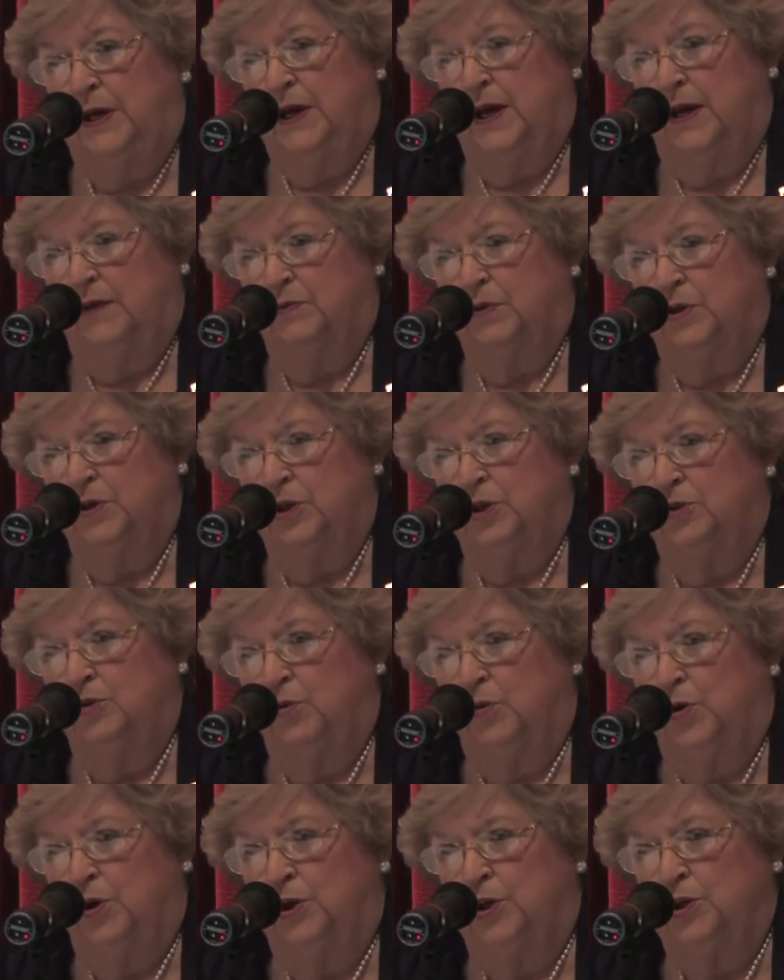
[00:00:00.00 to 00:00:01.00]
We have
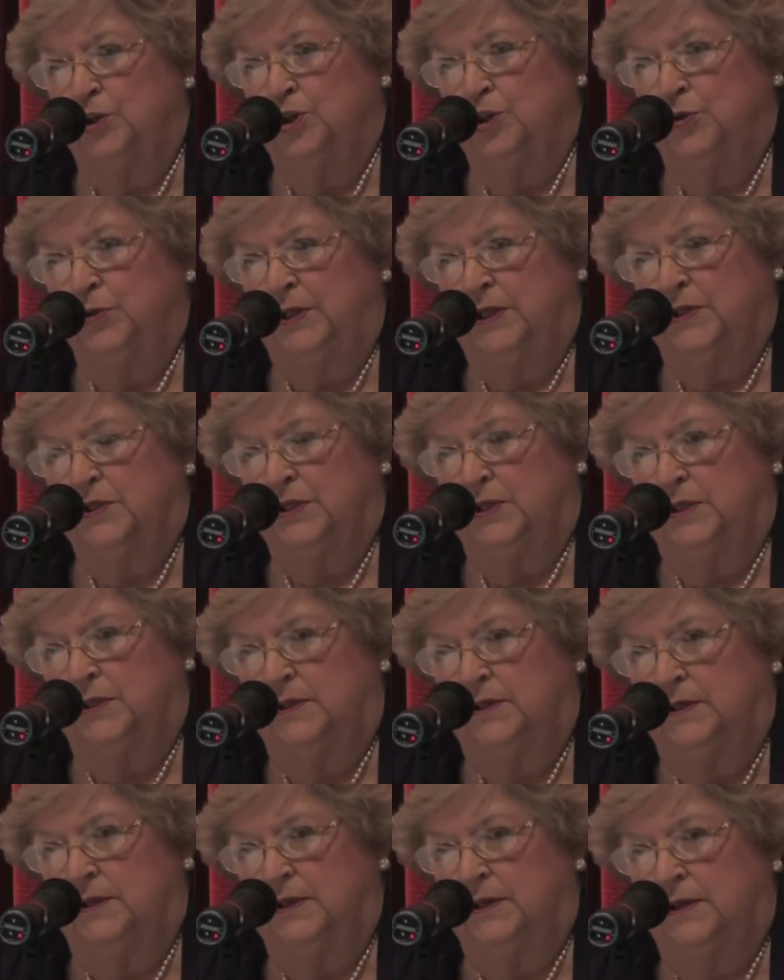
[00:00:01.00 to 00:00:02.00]
written in order to
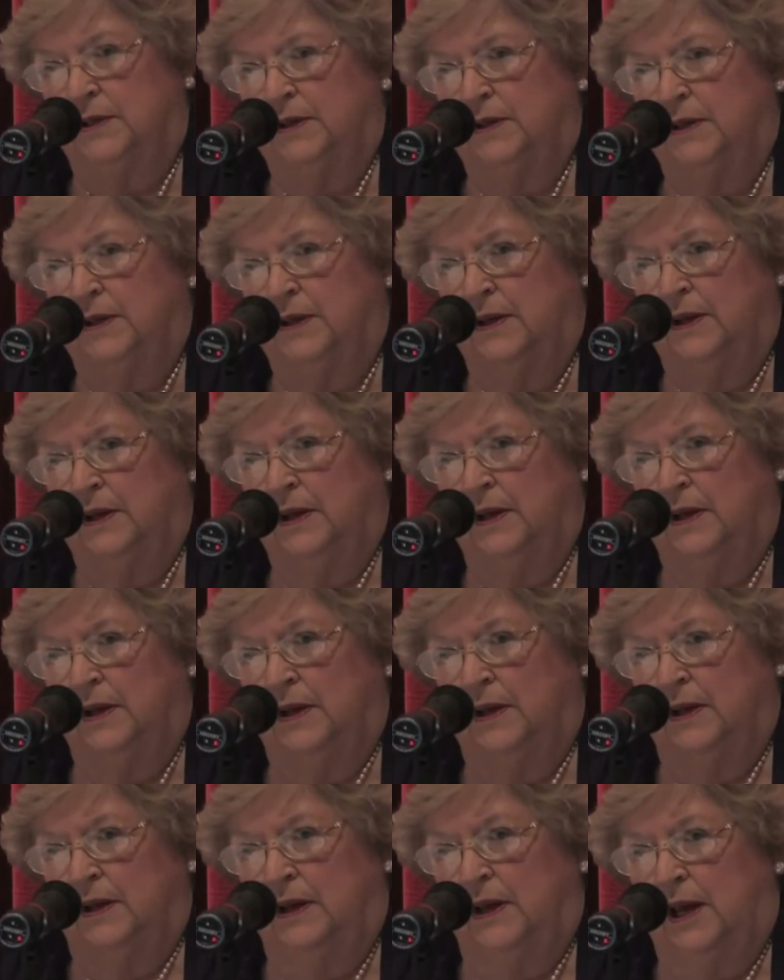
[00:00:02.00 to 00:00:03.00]
listen,
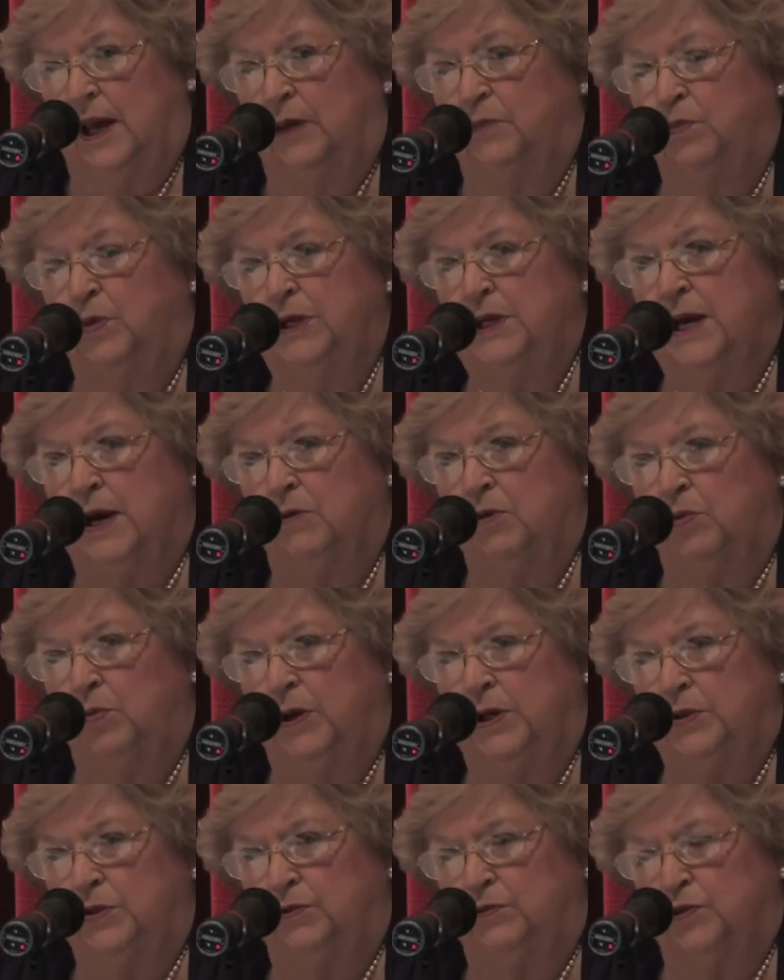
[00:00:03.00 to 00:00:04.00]
and we
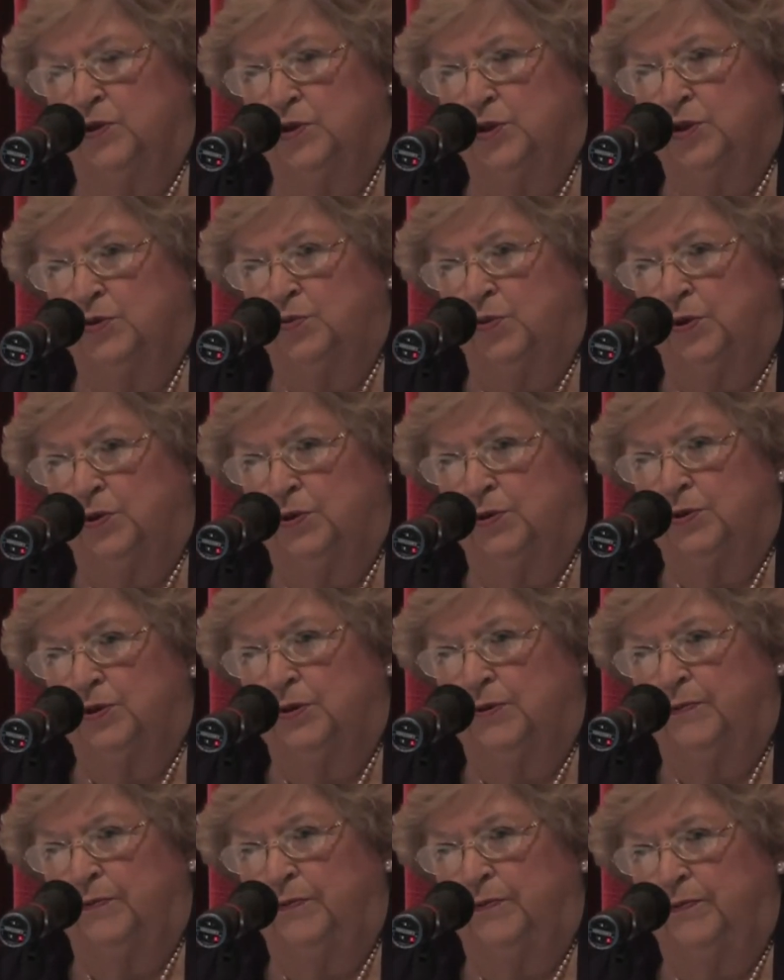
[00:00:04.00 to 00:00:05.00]
now await the first
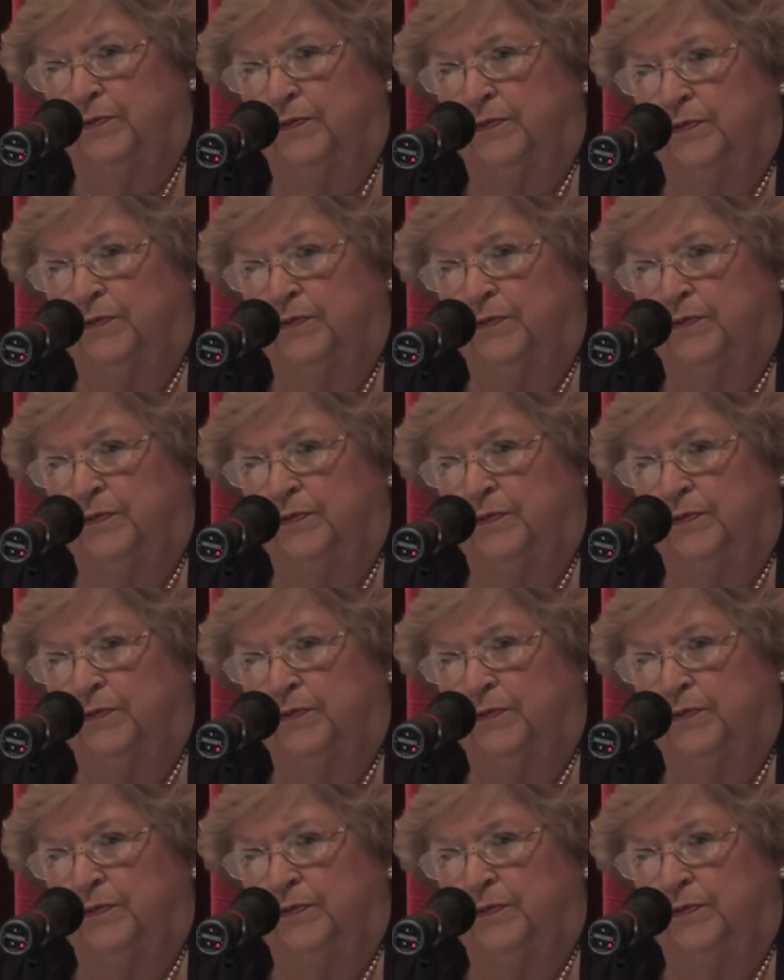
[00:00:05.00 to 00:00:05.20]
word.